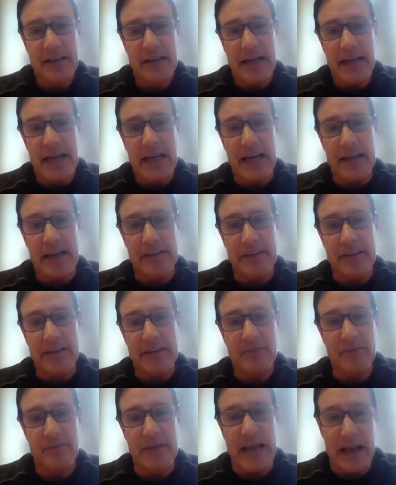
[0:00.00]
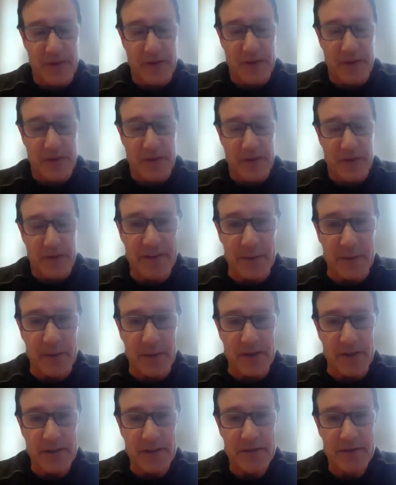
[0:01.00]
and now they're
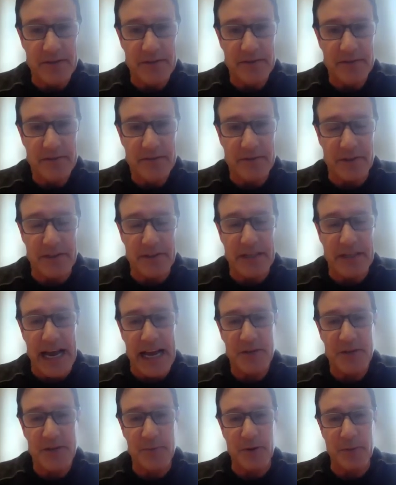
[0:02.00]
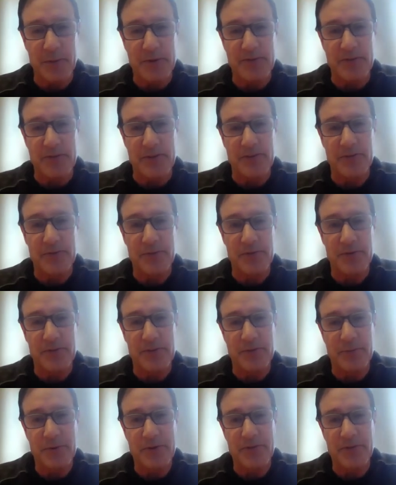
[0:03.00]
profitable for tax purposes
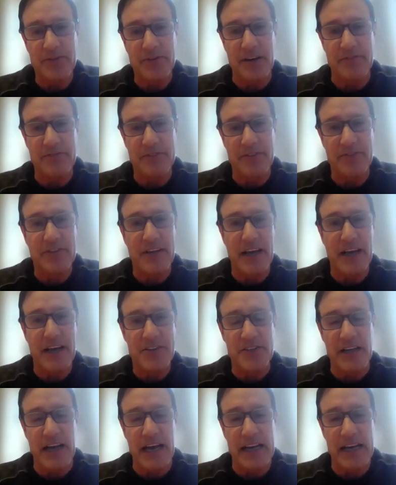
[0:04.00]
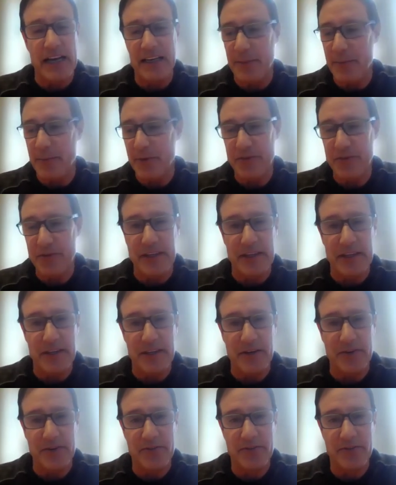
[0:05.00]
was a tough discussion. I had a couple
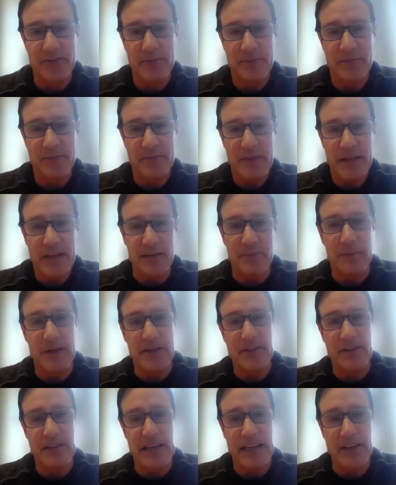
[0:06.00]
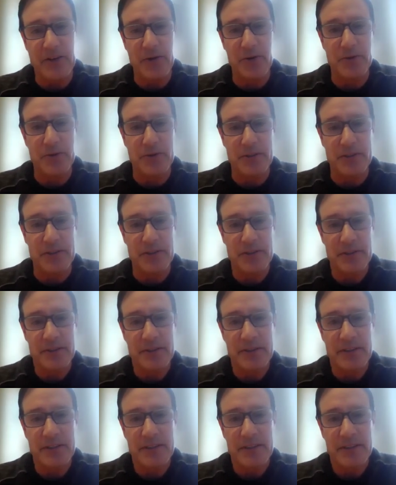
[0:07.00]
CEOs admit that they Googled
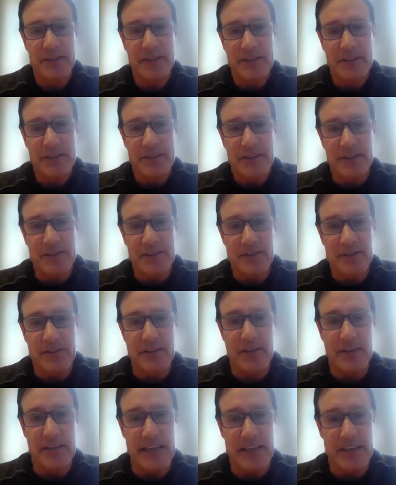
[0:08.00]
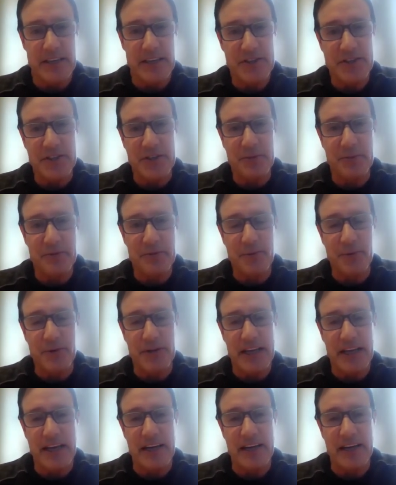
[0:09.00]
the issue before they
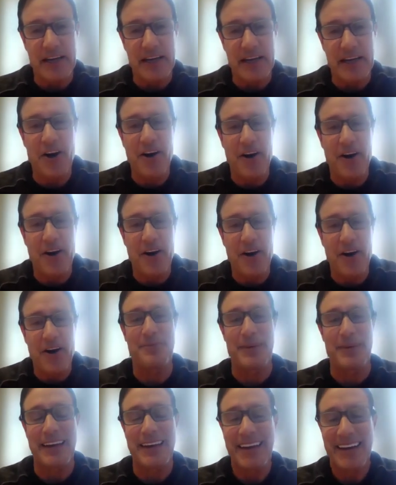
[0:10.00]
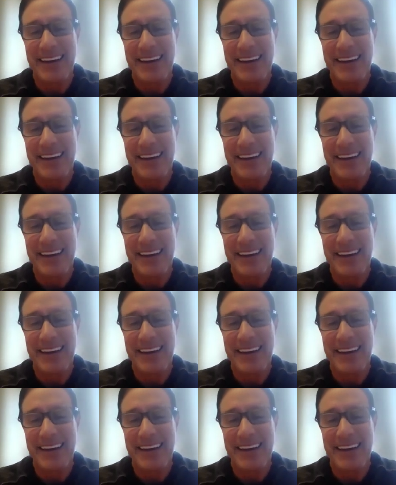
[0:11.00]
got on the call with me.